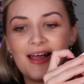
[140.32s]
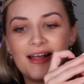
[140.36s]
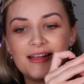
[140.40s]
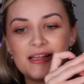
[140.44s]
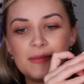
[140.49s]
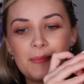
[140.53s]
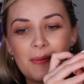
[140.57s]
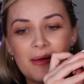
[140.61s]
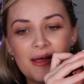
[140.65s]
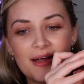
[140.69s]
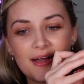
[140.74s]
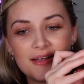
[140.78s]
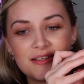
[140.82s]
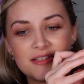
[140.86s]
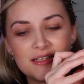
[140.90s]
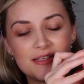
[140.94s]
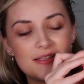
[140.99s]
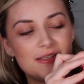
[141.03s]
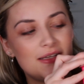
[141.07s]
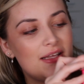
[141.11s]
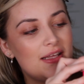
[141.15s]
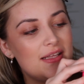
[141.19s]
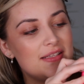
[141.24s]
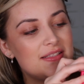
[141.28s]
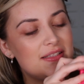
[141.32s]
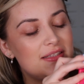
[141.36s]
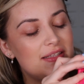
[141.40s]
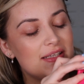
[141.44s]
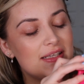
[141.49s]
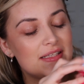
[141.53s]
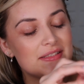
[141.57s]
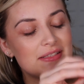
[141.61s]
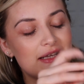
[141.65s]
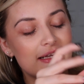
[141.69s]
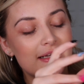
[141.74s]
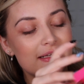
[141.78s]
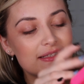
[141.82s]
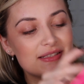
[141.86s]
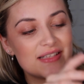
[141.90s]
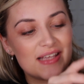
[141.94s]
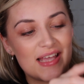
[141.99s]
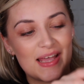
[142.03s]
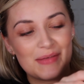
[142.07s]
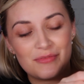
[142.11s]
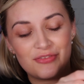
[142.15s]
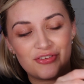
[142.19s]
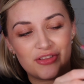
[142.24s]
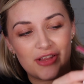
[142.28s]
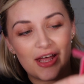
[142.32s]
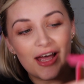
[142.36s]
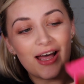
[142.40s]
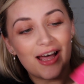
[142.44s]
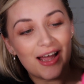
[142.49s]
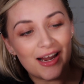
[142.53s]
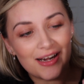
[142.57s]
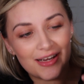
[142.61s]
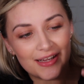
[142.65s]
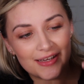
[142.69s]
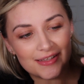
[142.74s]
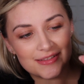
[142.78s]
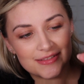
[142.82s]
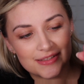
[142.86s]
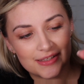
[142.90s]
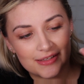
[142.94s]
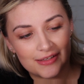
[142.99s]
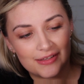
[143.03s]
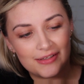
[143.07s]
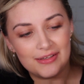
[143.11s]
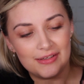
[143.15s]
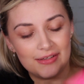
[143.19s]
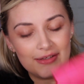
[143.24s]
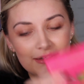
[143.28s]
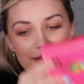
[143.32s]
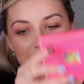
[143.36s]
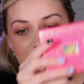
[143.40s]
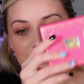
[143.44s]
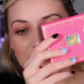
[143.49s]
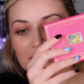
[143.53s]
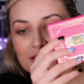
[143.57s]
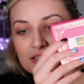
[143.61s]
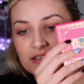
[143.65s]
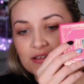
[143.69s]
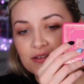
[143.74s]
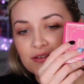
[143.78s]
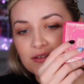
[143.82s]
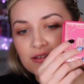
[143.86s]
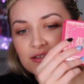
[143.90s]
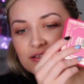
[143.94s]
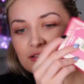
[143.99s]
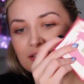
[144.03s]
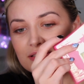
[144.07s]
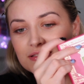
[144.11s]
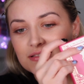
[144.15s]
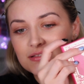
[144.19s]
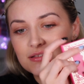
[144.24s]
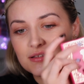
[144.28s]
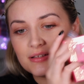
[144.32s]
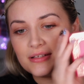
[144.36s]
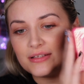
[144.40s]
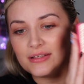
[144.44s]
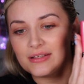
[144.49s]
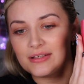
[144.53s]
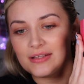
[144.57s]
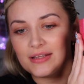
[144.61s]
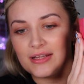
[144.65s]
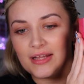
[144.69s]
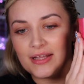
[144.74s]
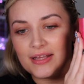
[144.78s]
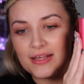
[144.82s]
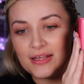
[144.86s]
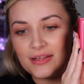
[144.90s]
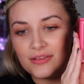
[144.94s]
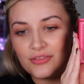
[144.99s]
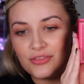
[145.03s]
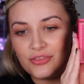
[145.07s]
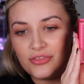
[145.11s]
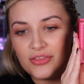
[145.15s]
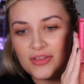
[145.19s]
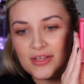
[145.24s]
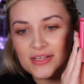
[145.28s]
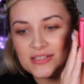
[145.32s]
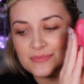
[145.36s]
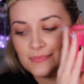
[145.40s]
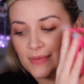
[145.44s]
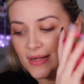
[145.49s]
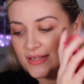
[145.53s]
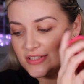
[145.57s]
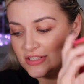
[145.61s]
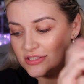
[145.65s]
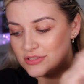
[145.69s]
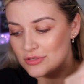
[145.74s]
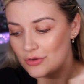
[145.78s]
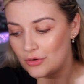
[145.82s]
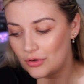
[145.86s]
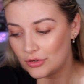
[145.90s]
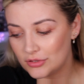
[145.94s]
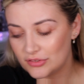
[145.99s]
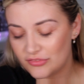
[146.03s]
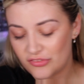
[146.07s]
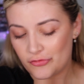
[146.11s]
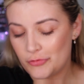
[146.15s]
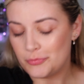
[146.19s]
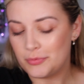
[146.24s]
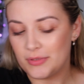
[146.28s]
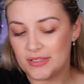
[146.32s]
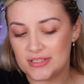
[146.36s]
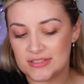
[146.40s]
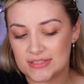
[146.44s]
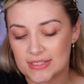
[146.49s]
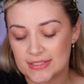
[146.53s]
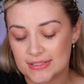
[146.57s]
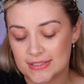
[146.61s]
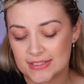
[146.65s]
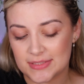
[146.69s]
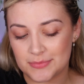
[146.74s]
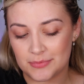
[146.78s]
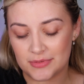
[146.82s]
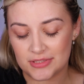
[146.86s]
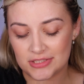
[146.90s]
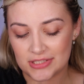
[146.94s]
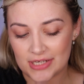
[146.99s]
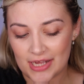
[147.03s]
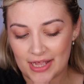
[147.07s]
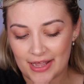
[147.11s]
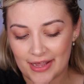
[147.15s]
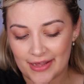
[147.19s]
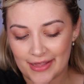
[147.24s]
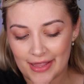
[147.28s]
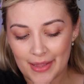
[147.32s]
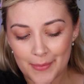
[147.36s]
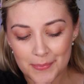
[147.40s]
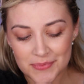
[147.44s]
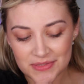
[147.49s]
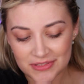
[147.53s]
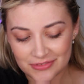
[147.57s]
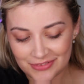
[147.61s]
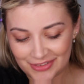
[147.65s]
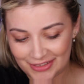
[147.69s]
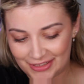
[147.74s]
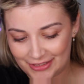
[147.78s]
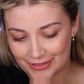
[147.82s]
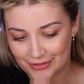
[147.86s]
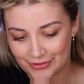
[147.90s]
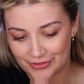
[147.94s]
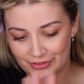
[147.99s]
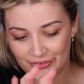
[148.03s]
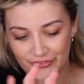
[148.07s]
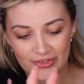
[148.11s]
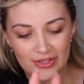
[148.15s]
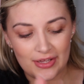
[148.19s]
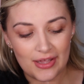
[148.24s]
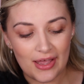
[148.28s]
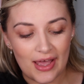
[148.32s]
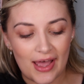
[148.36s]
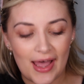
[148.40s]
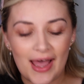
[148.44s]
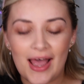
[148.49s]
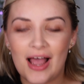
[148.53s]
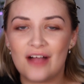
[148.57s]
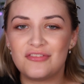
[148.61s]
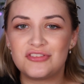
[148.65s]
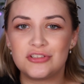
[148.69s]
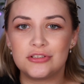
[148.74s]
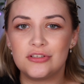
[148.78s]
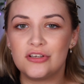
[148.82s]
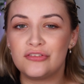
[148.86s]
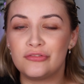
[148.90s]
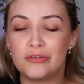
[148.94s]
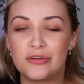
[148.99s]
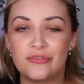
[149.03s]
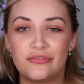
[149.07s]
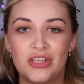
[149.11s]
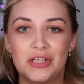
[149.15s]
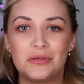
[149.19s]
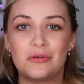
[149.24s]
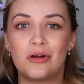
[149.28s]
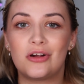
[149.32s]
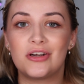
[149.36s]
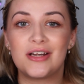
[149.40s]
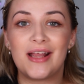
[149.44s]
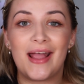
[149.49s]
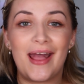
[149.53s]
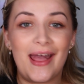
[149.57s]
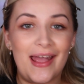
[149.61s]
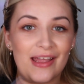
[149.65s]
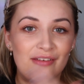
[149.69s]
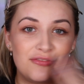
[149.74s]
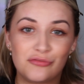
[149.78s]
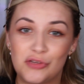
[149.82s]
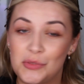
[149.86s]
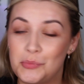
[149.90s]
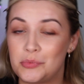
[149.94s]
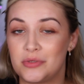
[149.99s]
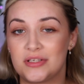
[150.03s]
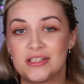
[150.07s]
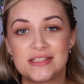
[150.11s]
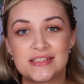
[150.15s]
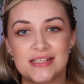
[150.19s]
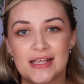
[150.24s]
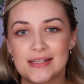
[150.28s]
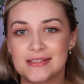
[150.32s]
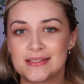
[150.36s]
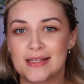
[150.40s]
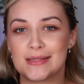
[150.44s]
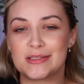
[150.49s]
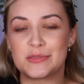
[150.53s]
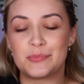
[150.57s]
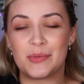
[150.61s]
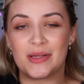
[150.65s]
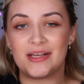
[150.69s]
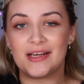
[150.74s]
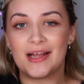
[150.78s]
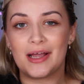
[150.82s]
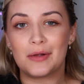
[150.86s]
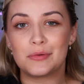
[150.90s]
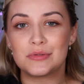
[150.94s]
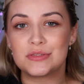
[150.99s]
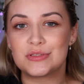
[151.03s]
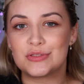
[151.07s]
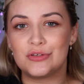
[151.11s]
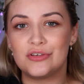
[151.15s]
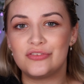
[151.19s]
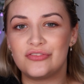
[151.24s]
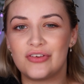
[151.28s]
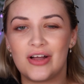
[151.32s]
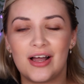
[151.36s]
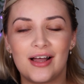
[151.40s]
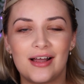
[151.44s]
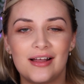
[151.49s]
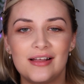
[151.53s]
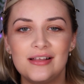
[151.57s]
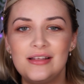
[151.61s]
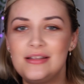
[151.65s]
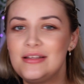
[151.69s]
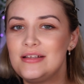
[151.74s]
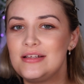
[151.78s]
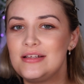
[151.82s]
And the packaging is the exact same for the highlighter, just looks like this matches all of the other princesses, which I absolutely love. I have done a review on every princess that's been out so far.